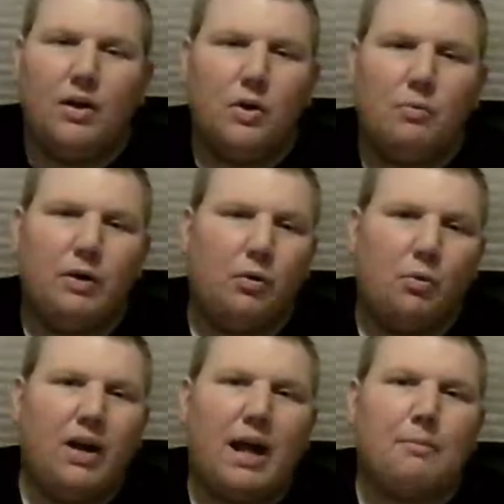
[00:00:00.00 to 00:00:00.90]
No matter
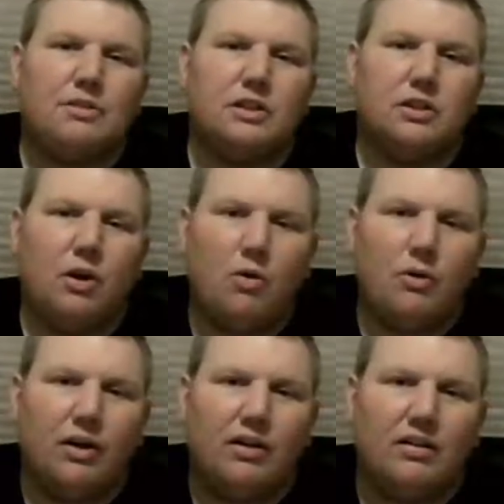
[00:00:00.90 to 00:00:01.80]
what happens at
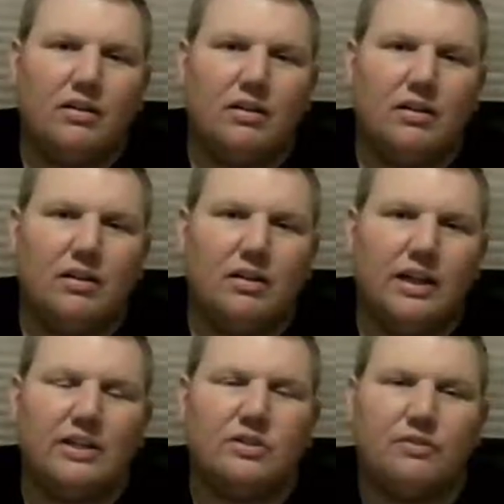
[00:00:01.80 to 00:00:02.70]
COTA,
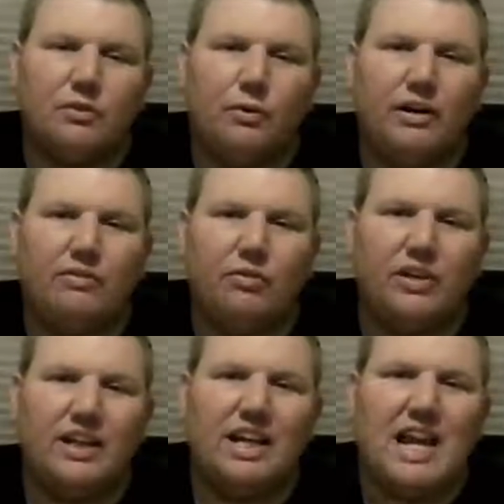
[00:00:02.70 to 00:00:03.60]
he's going to have to wait for
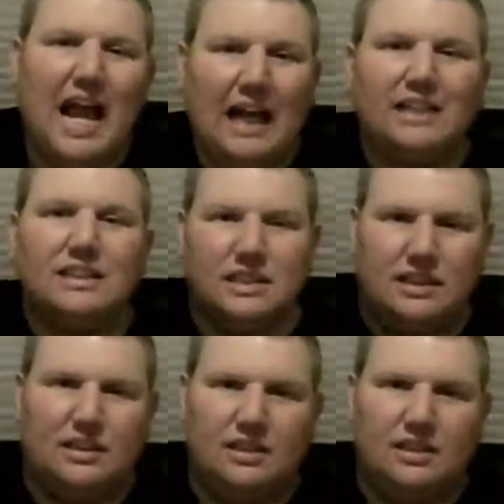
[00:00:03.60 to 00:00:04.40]
the next